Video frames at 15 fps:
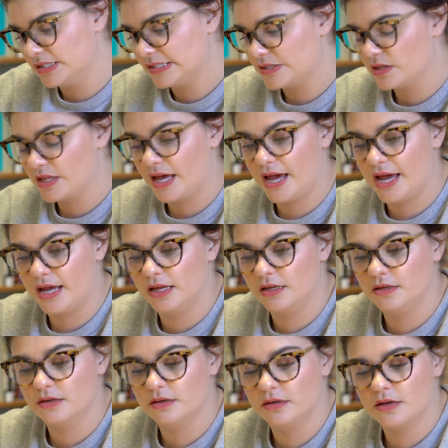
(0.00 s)
from the field
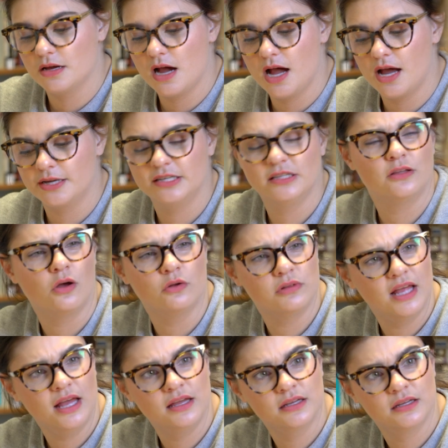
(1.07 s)
about an
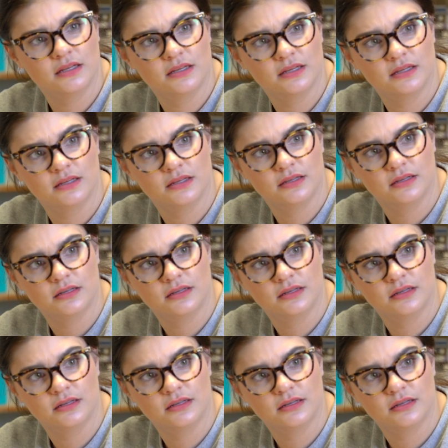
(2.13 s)
academic career